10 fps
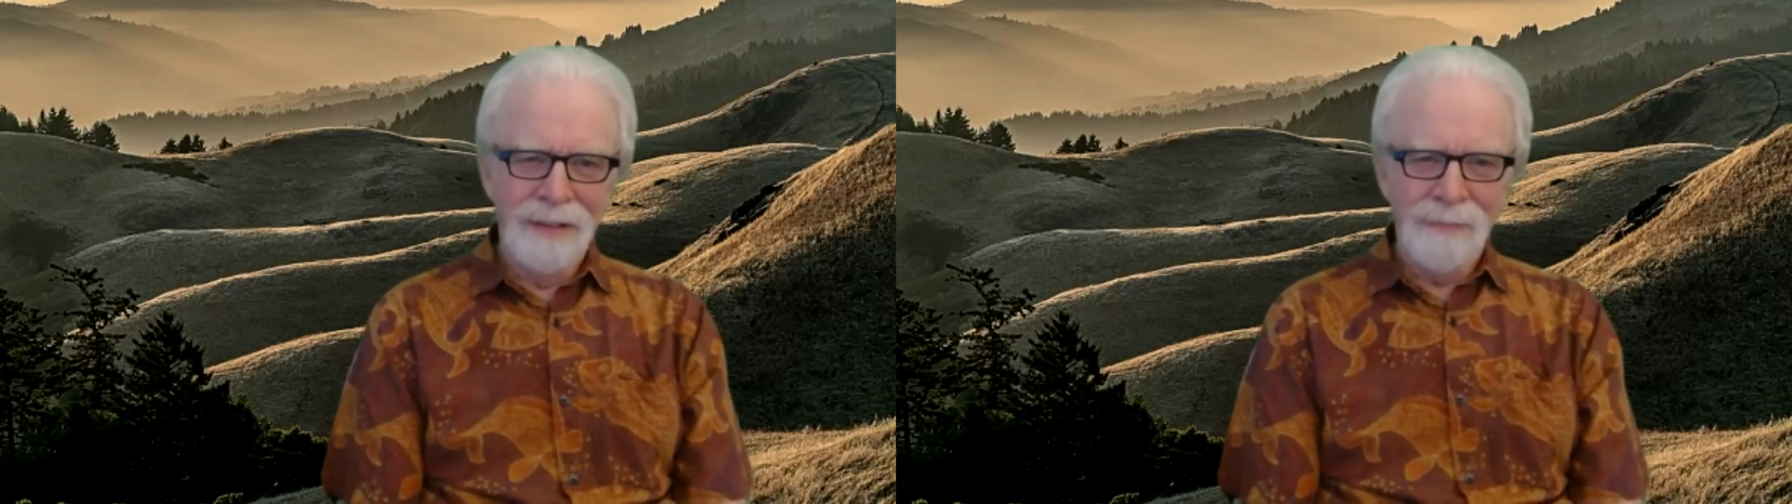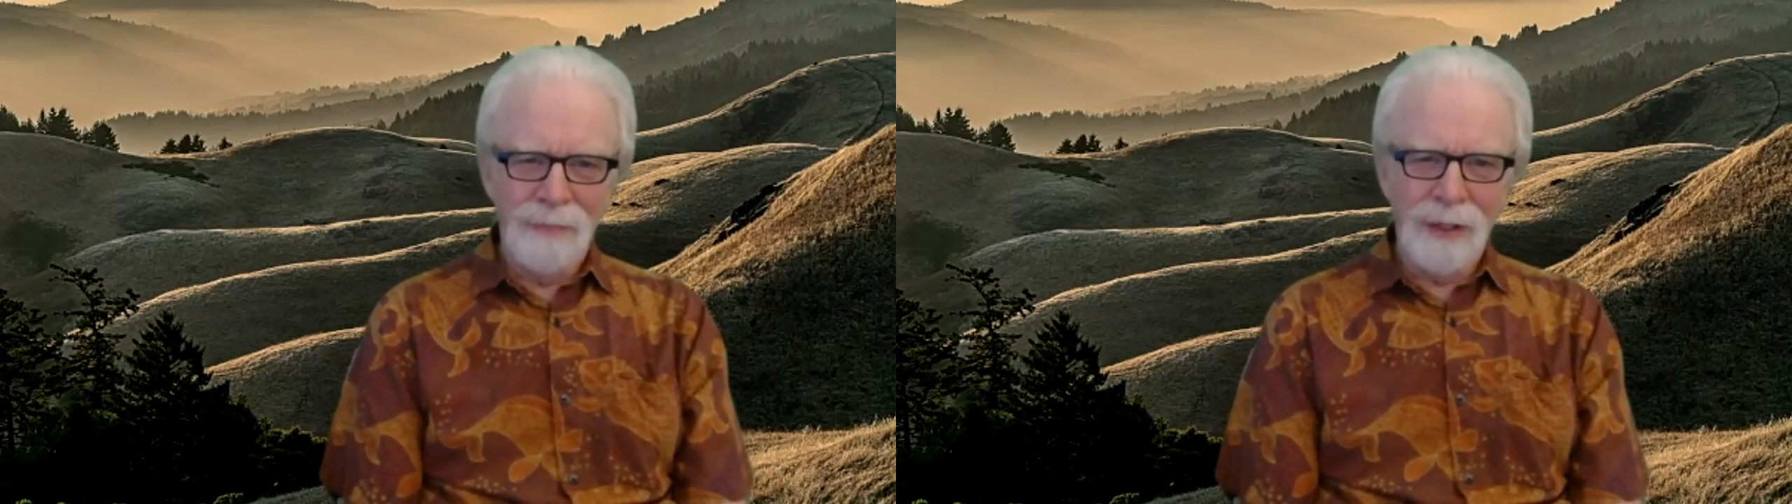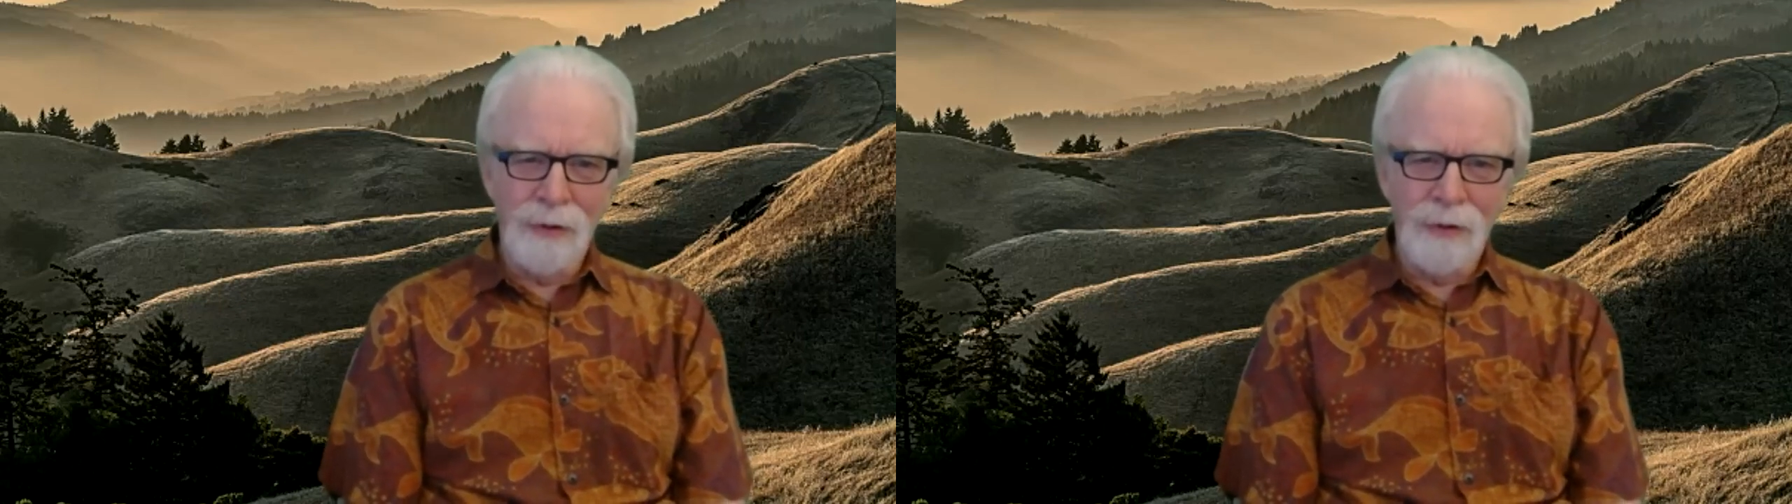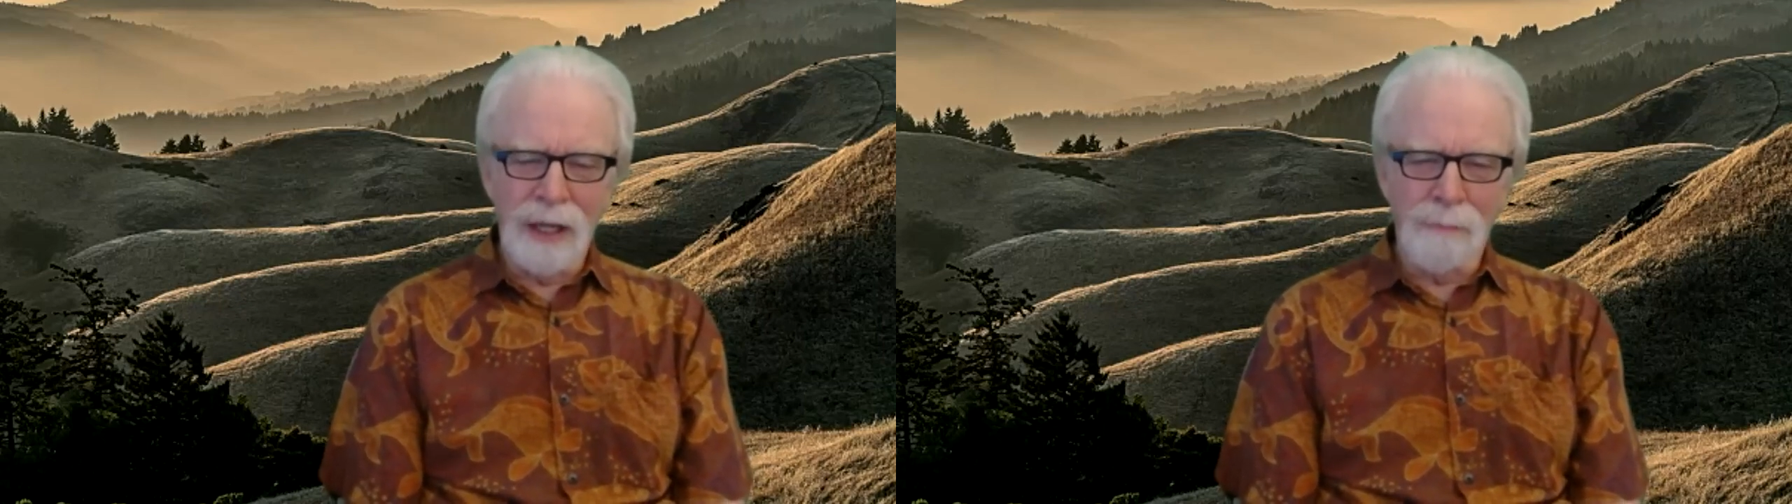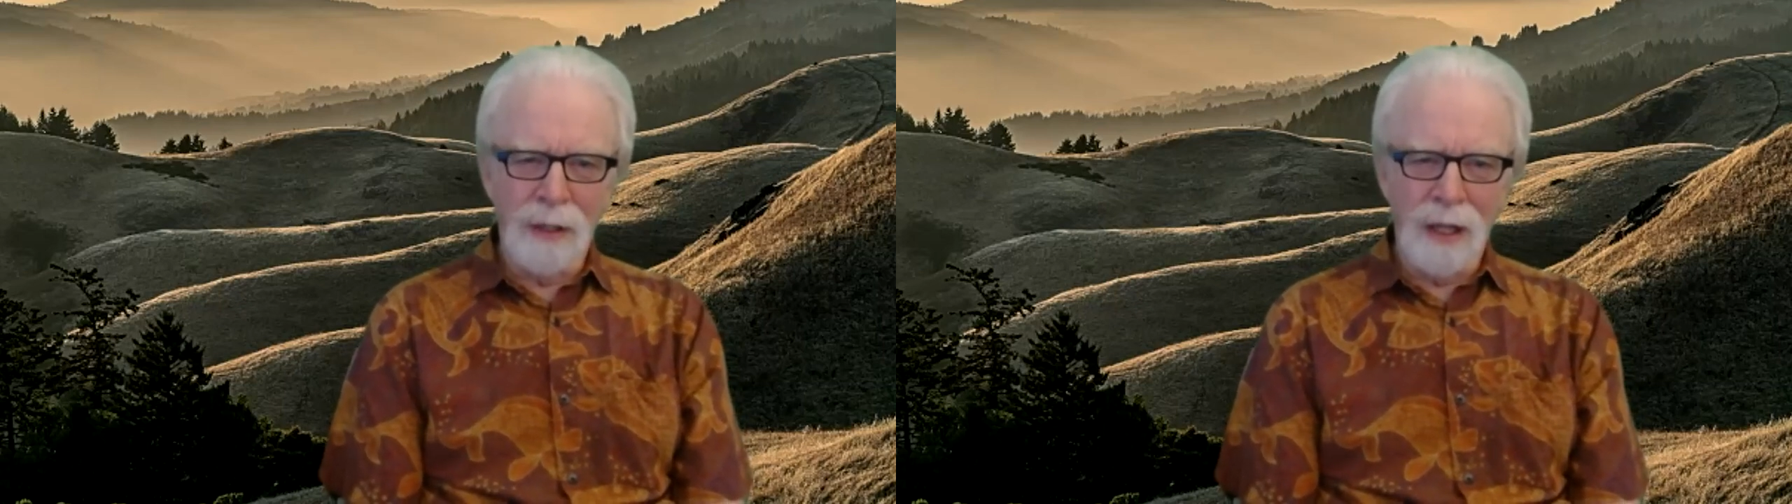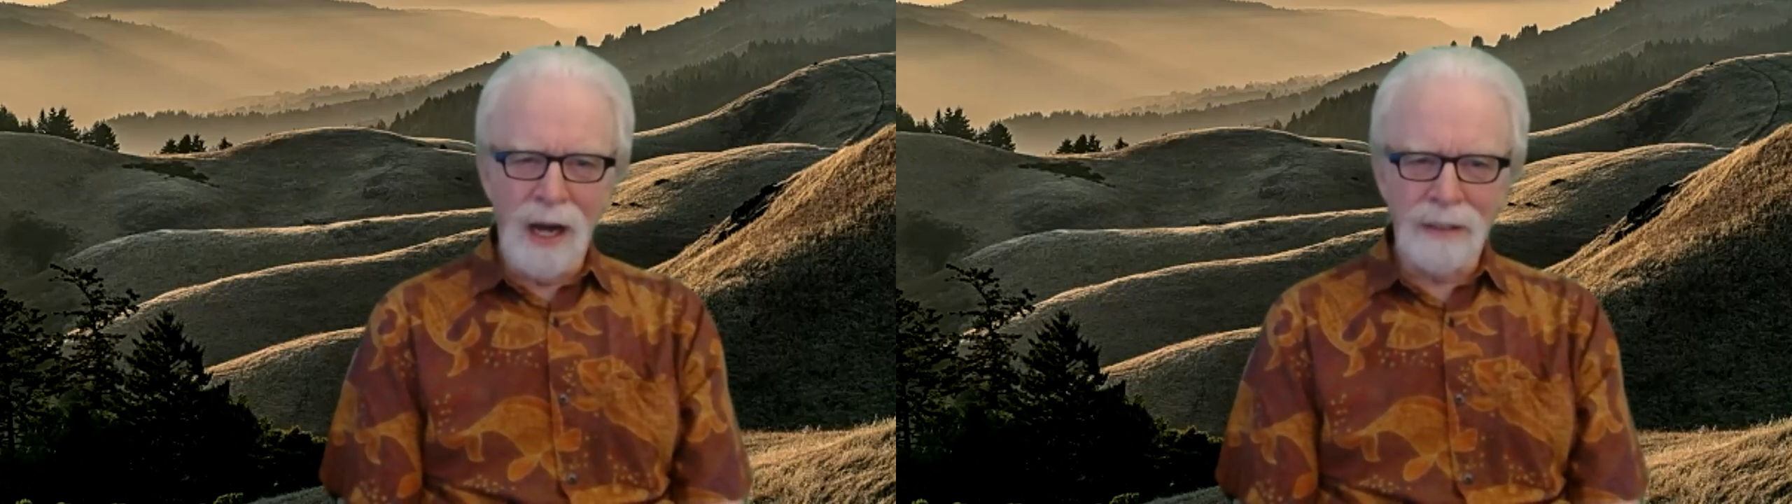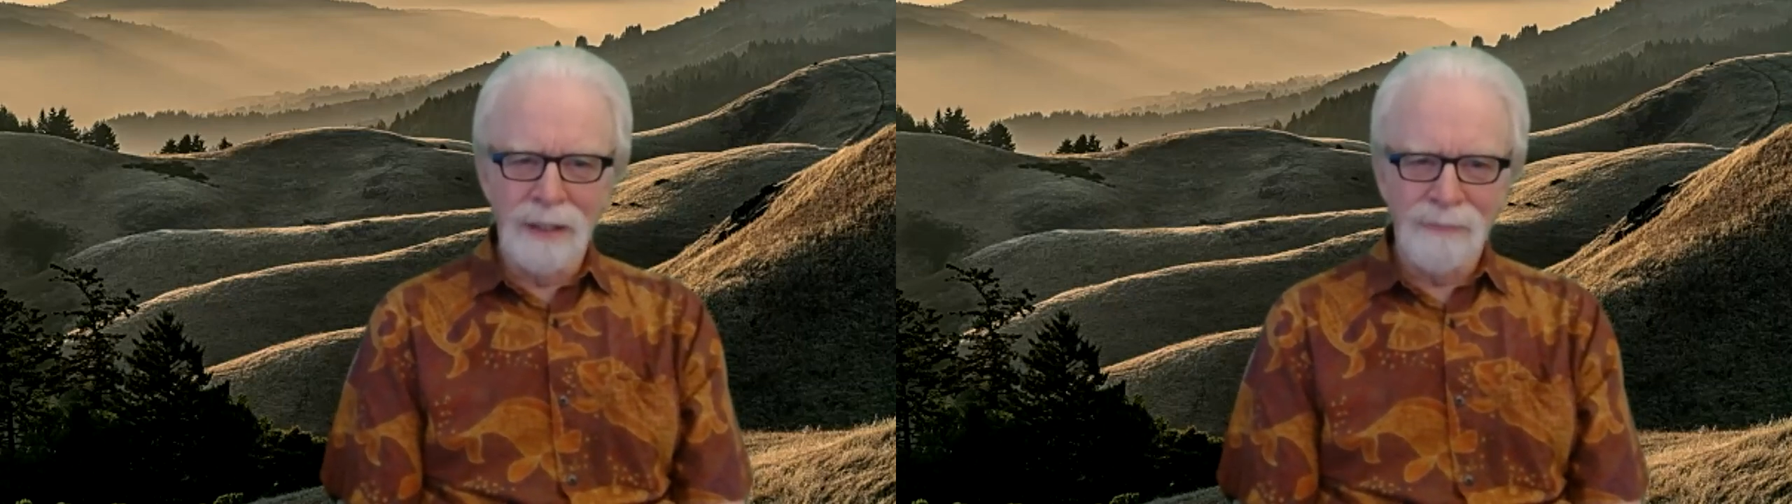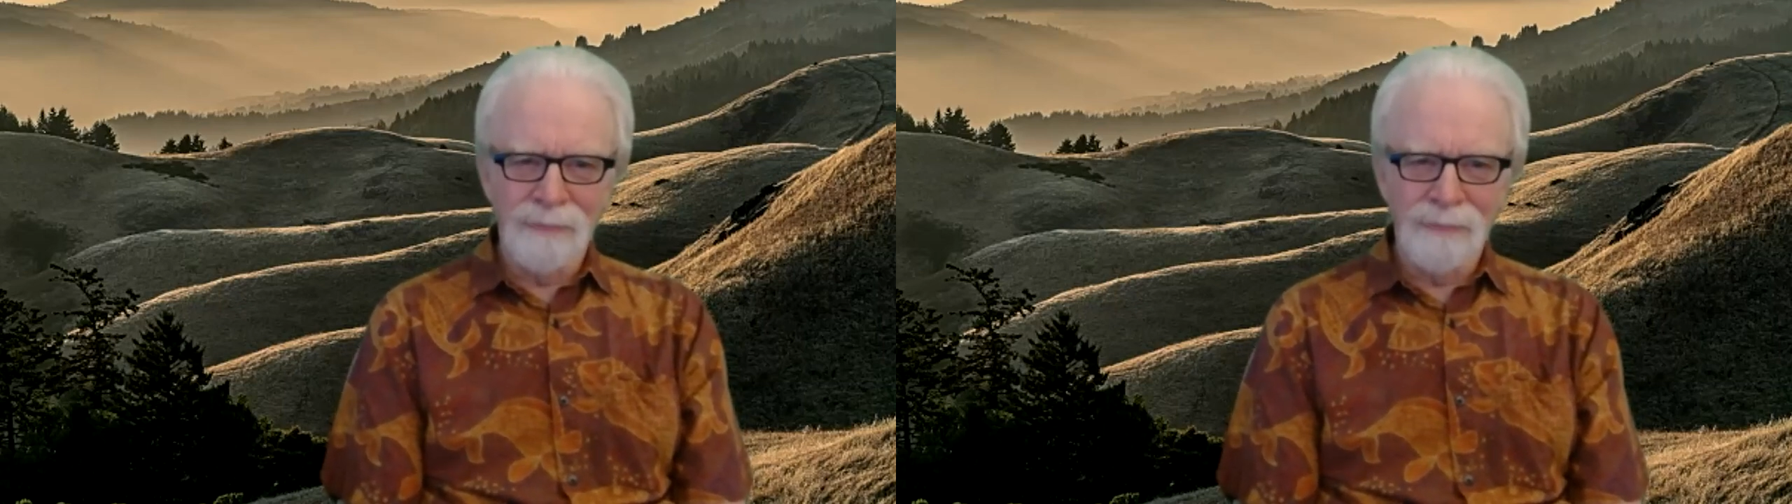you know, you get blocked,